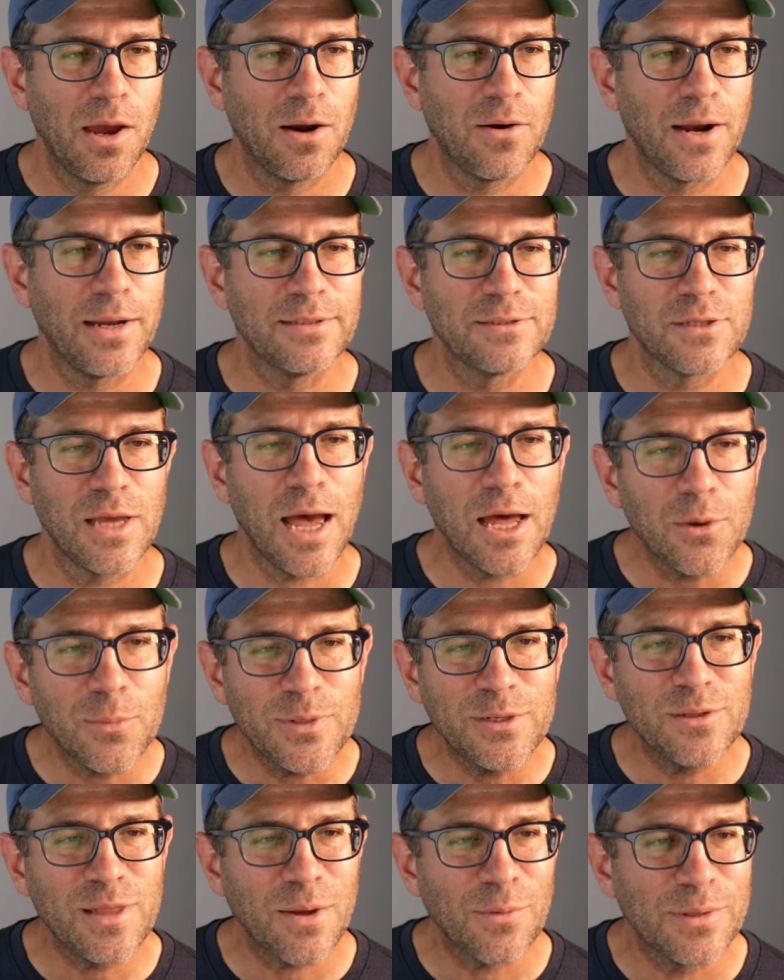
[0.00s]
All right, so how do
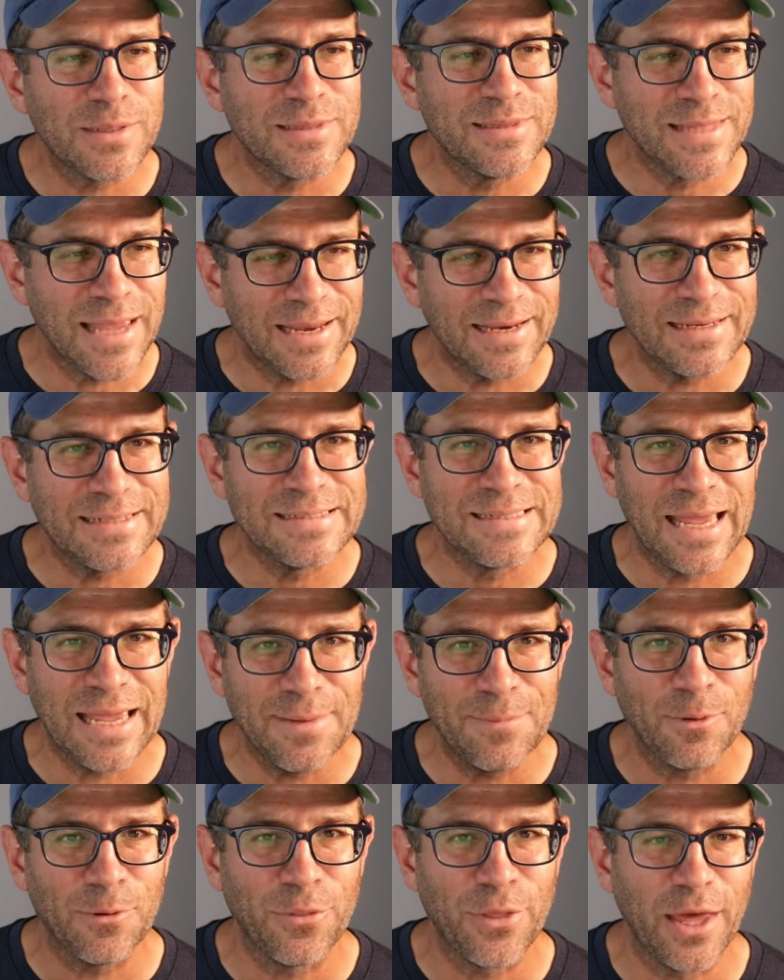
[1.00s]
we do that with data
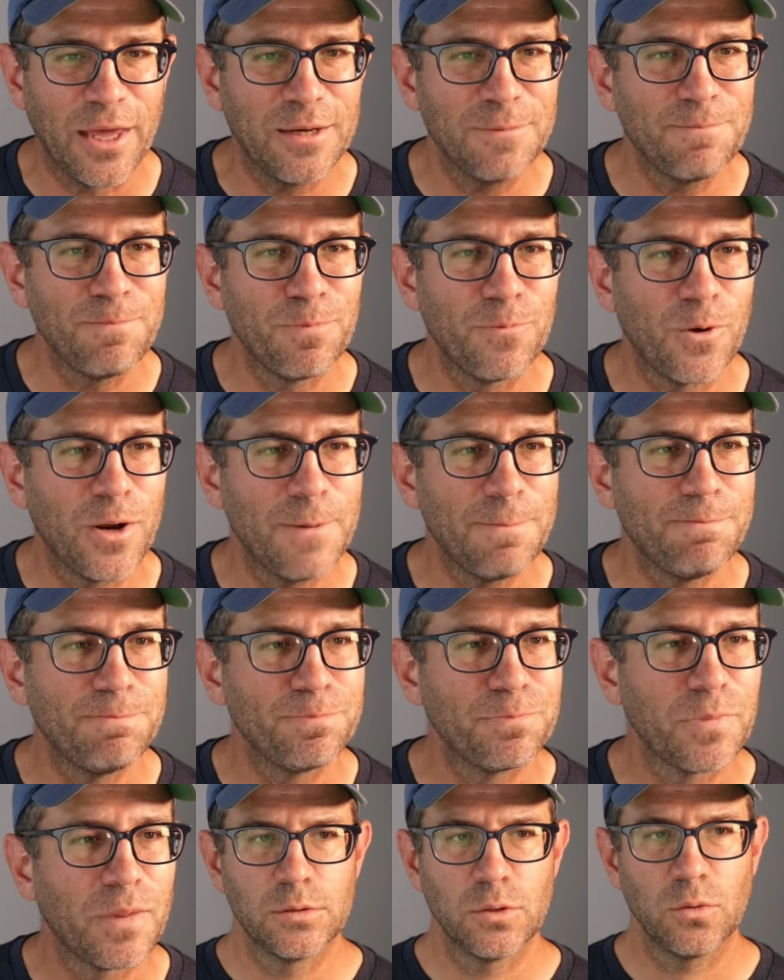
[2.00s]
table then, right?
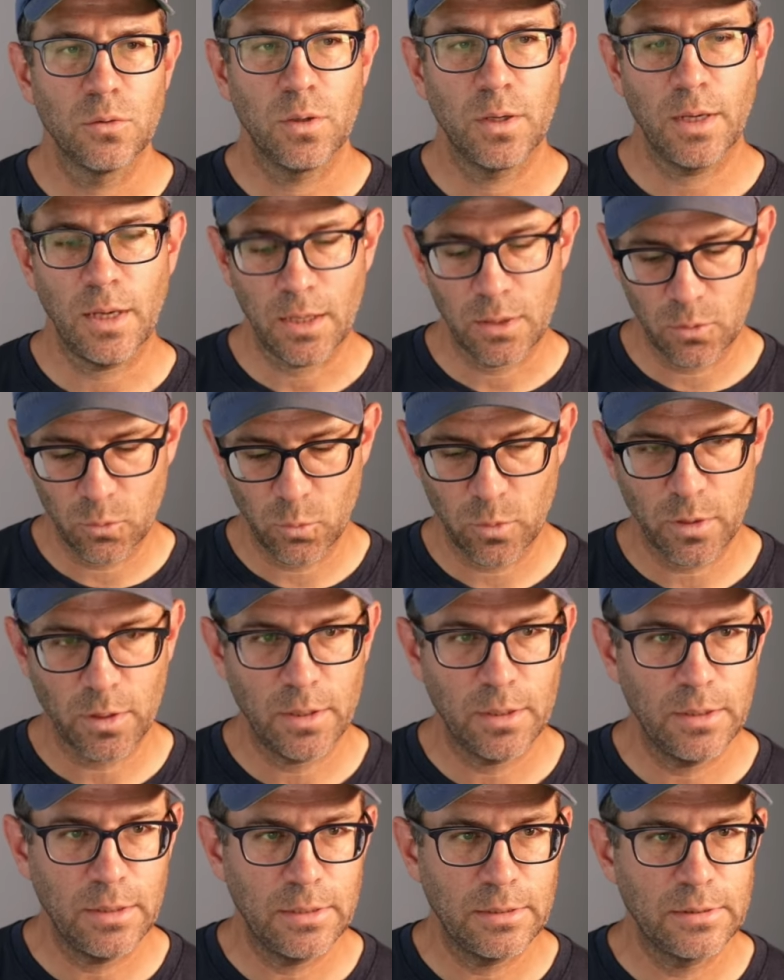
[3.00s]
So again, we're
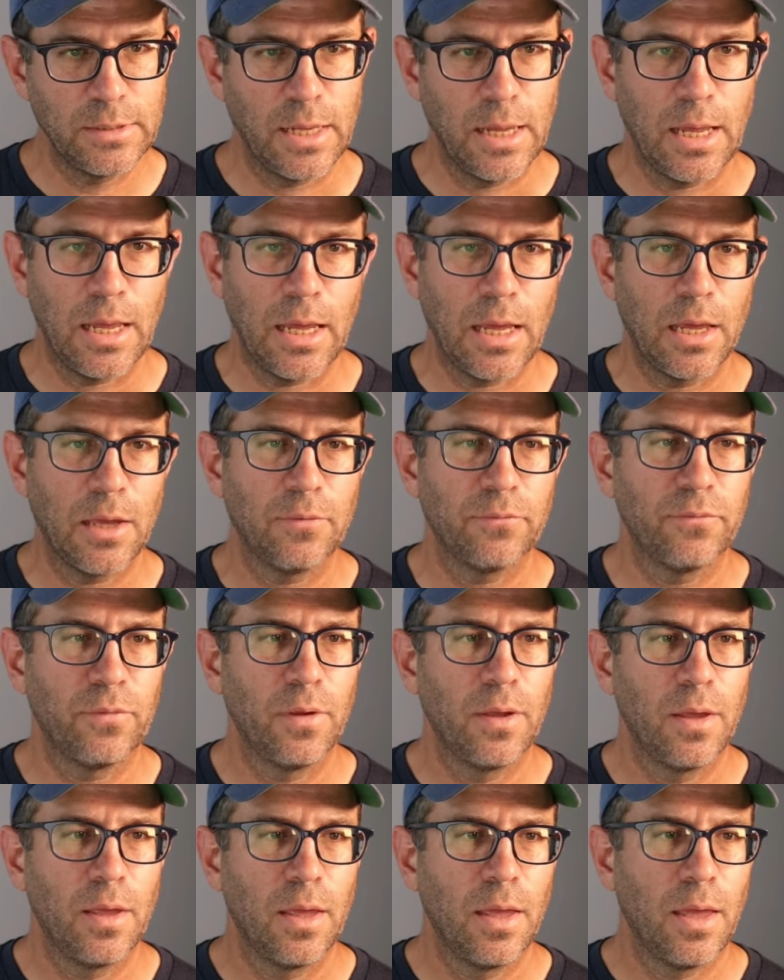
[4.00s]
gonna need to have
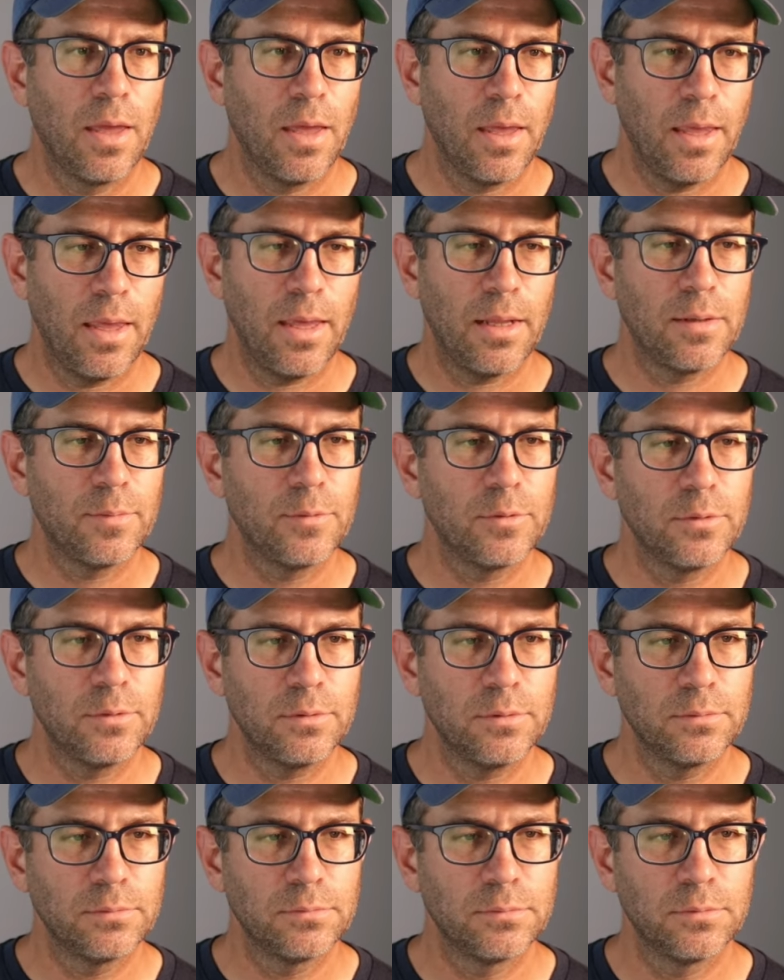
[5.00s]

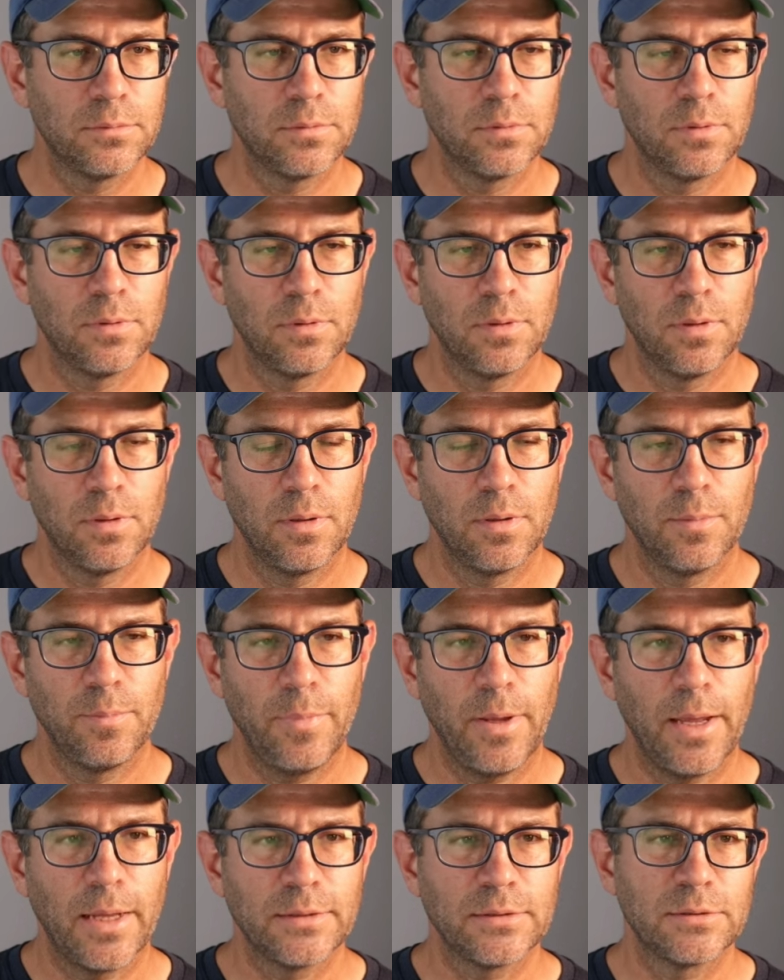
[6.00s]
Animal
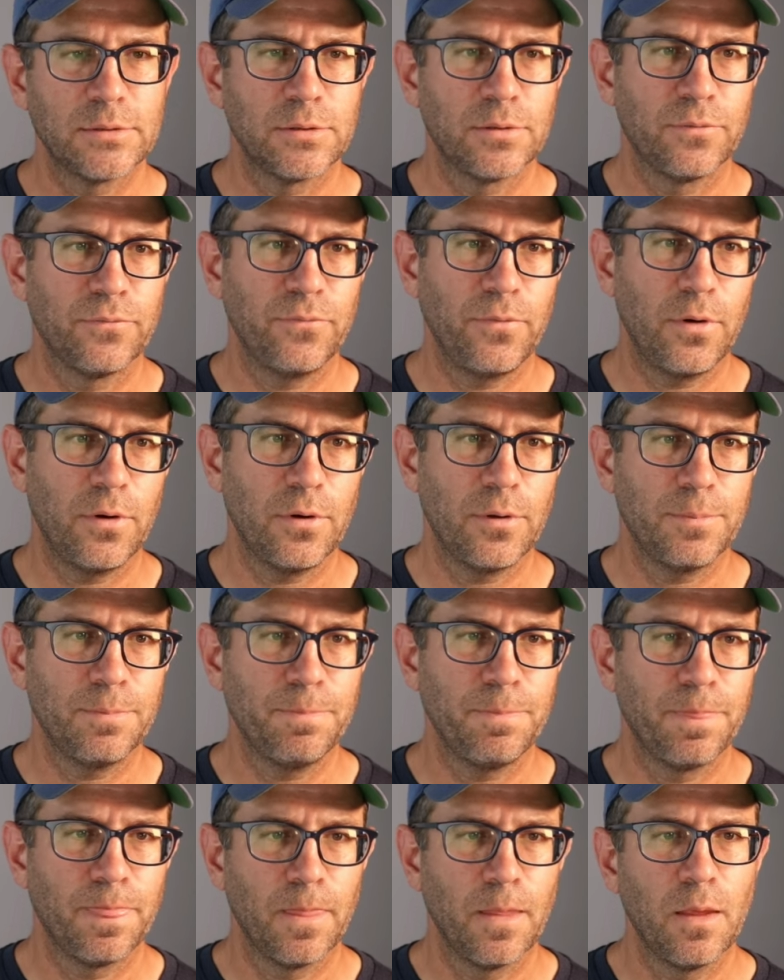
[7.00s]
Pat's
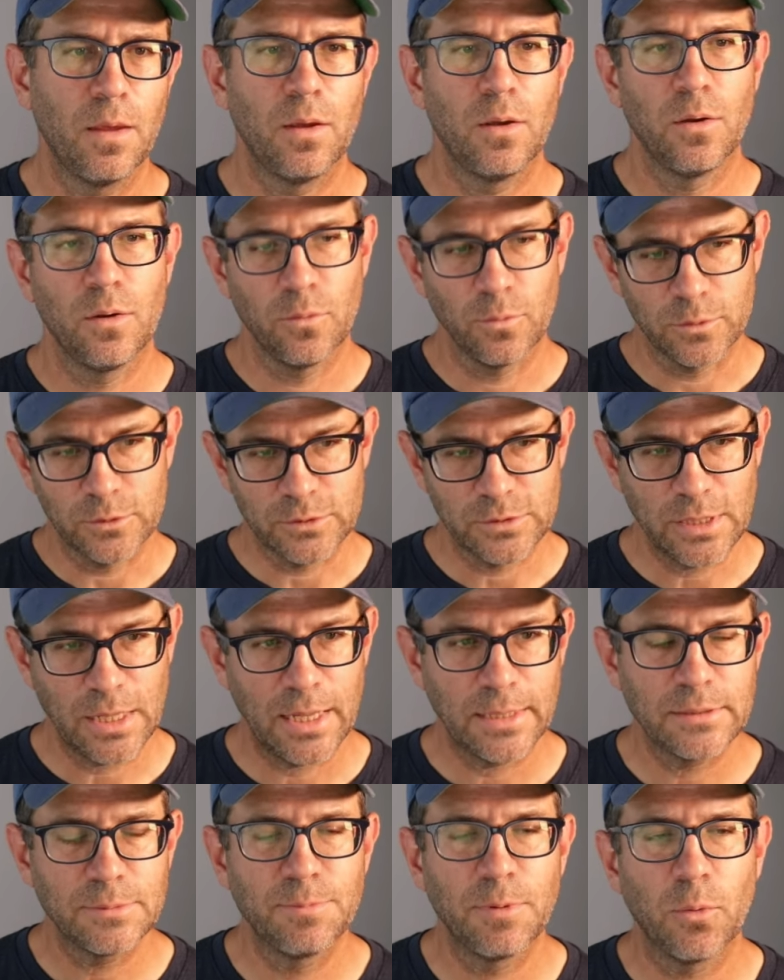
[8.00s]
Farm, which is
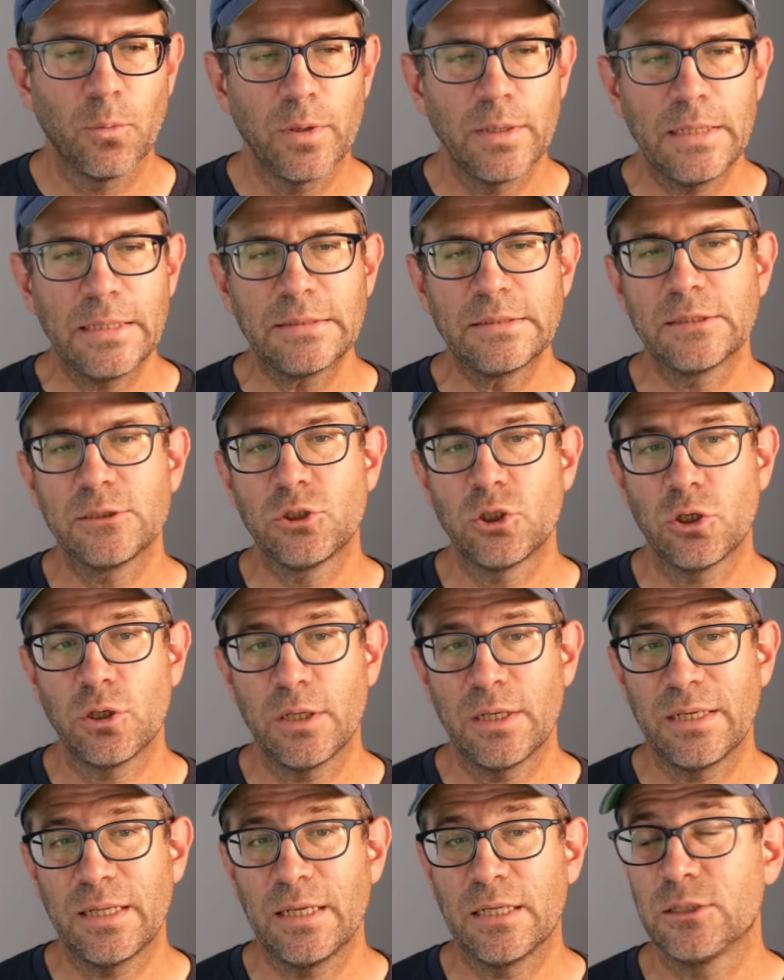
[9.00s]
that, but we need to
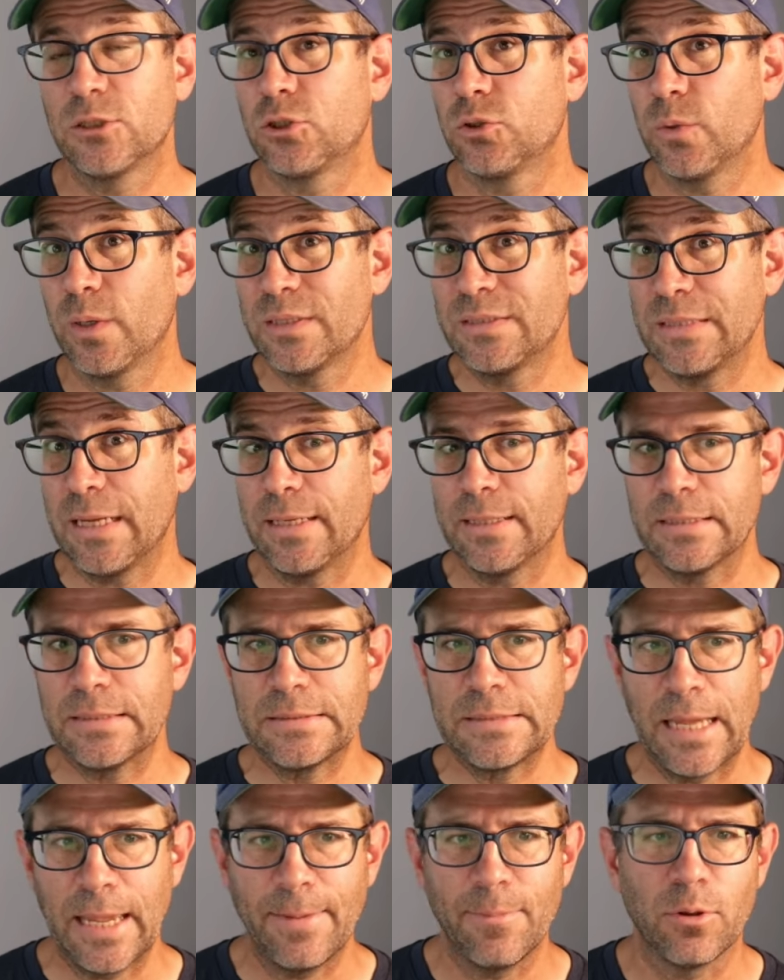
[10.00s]
turn it into a data
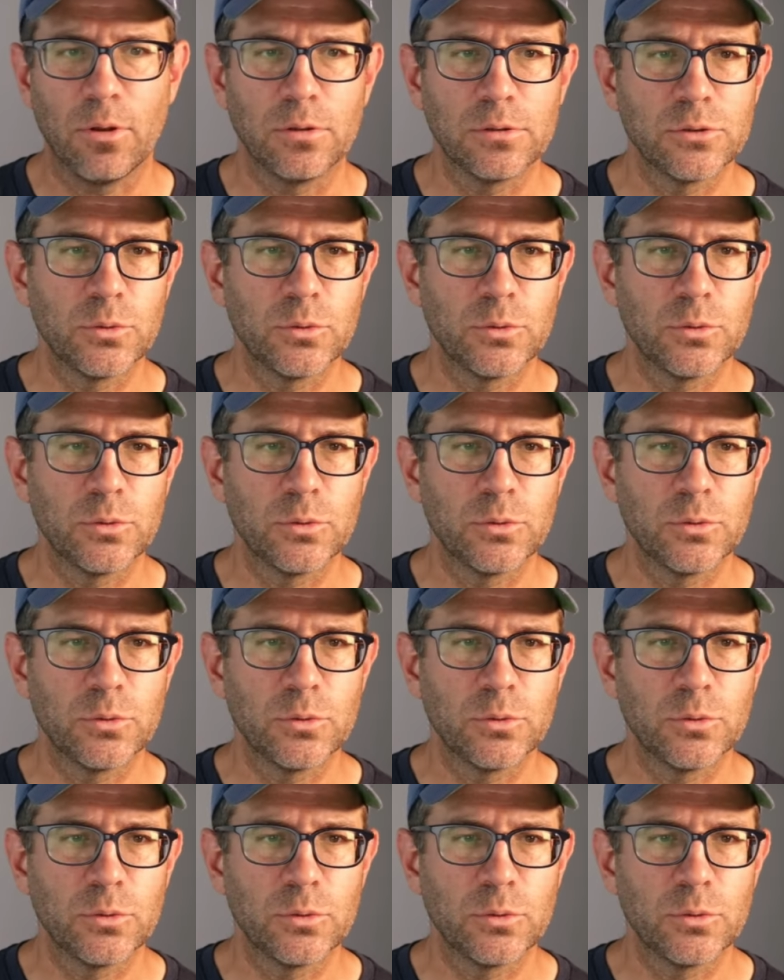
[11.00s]
table.